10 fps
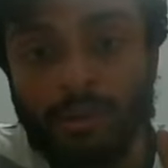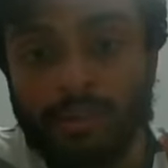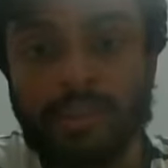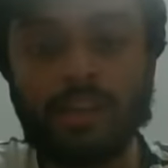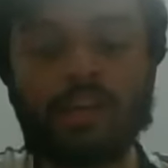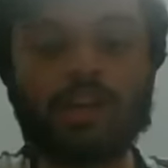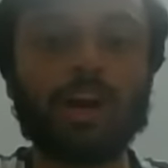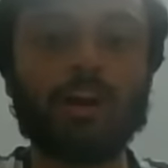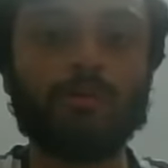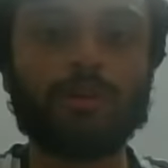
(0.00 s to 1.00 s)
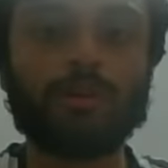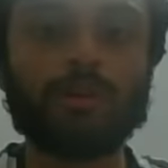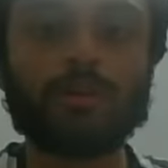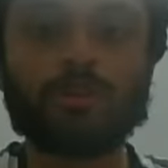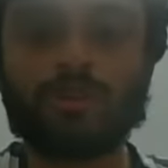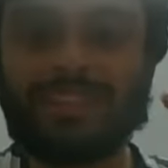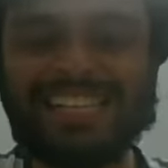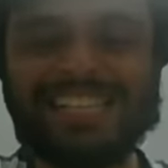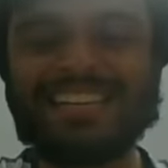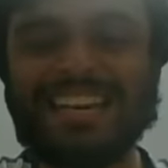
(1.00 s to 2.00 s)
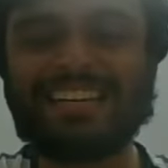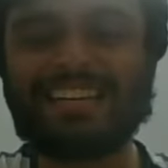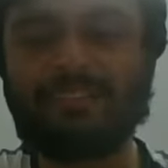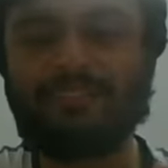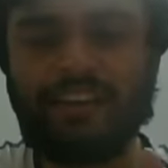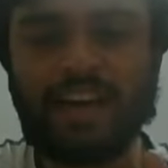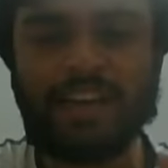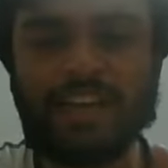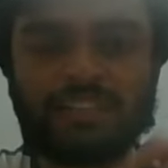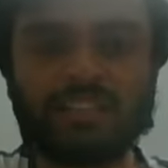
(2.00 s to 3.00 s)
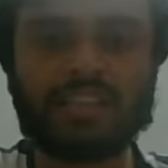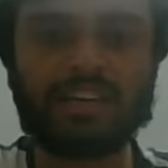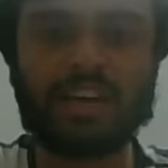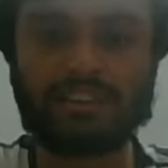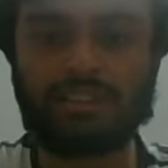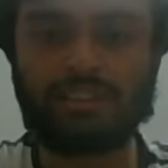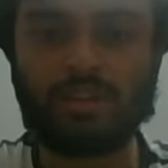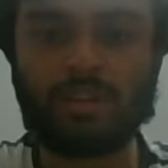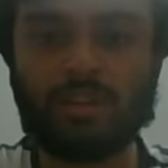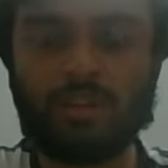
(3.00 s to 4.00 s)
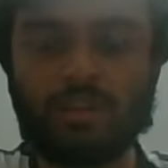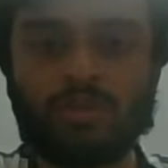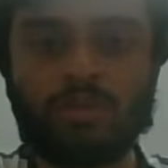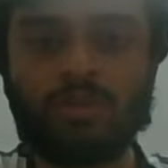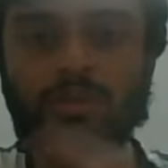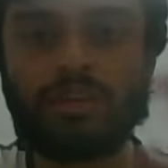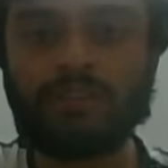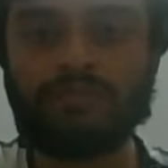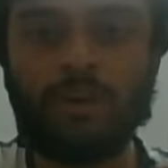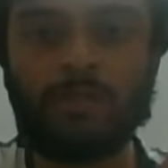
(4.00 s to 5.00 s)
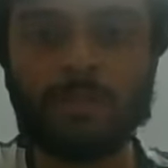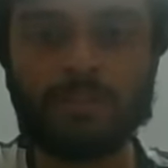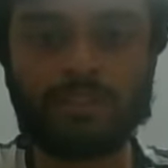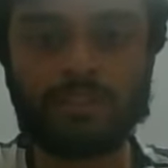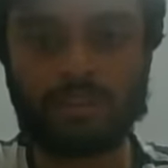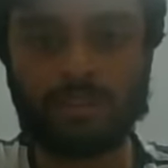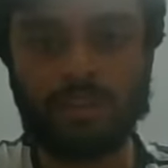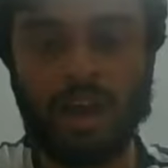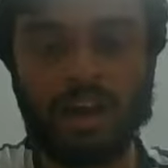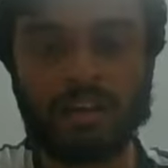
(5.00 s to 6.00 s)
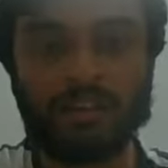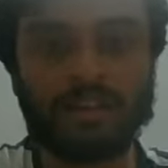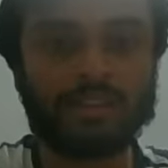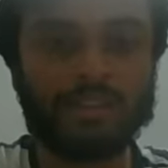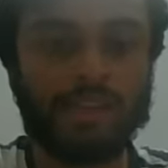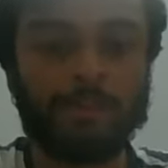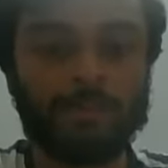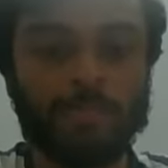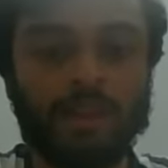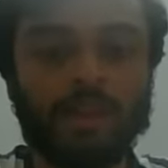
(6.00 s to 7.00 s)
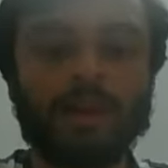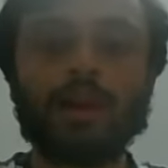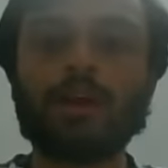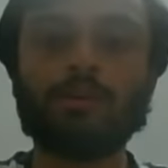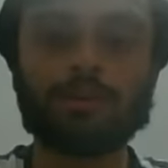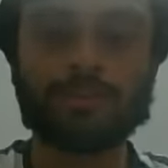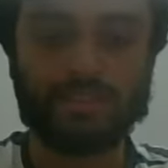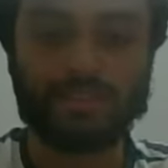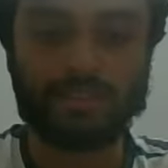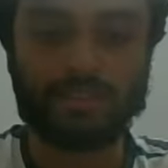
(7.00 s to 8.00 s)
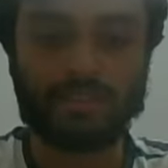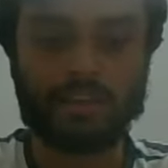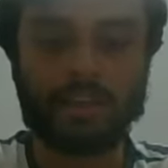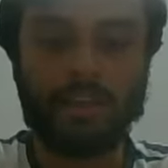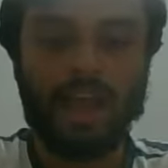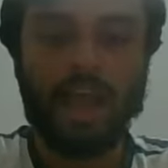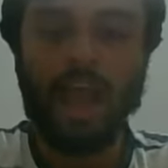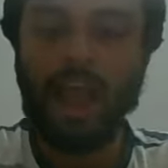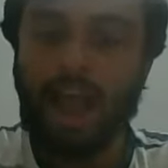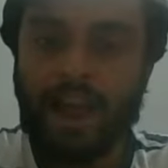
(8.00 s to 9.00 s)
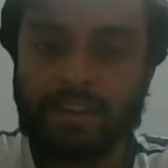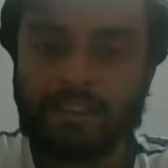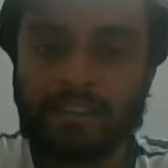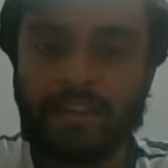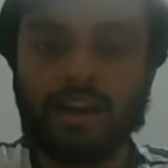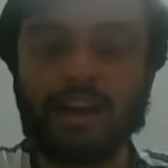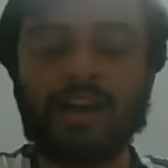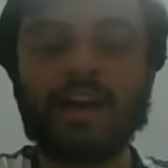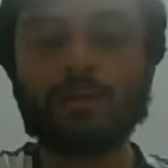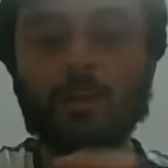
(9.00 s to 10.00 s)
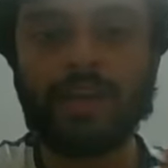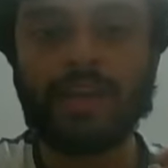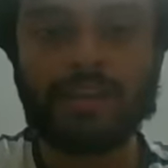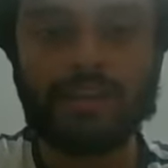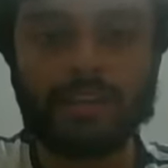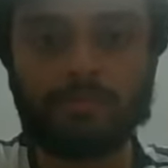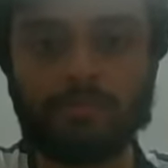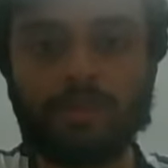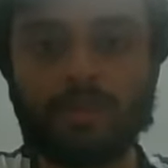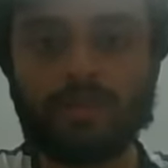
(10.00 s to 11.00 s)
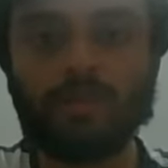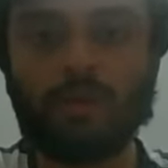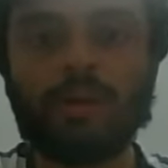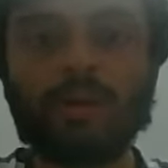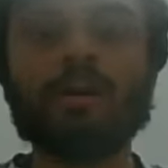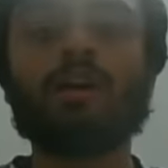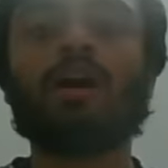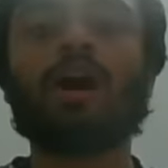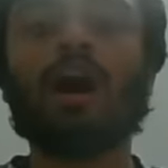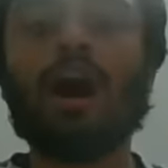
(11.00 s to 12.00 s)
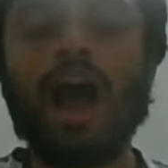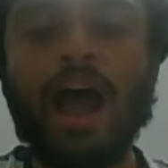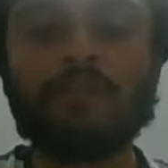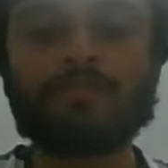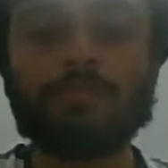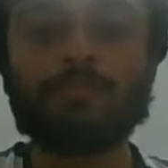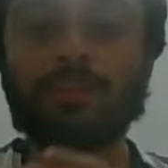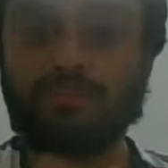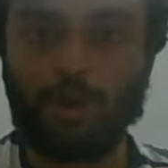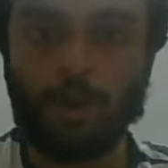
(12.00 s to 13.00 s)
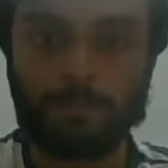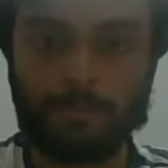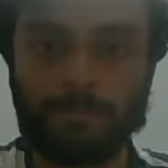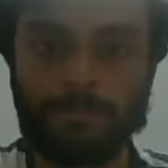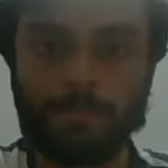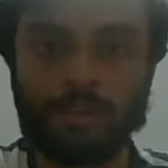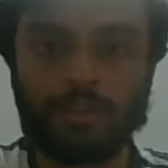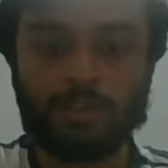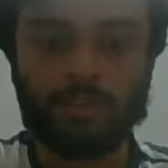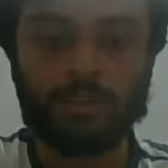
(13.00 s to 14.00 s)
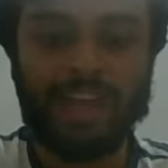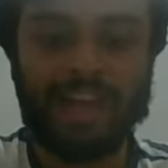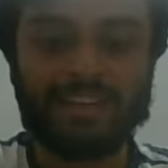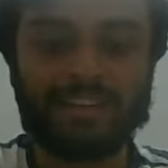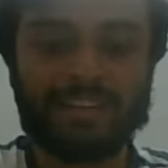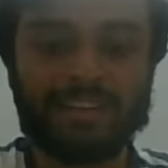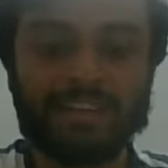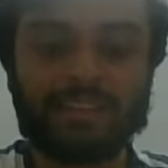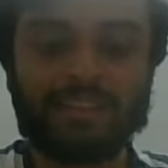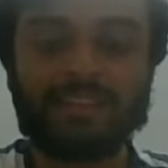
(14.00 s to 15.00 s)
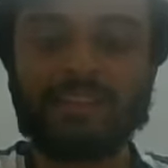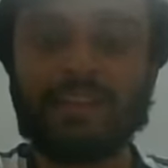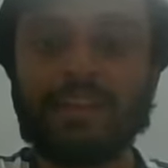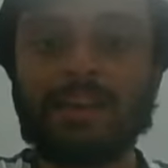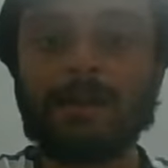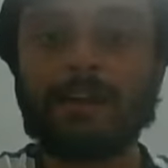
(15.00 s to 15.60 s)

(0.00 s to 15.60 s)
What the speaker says: the crown. So this created a financial crisis. So the reform ministers under the Louis XVI had advocated him to have some reforms so that the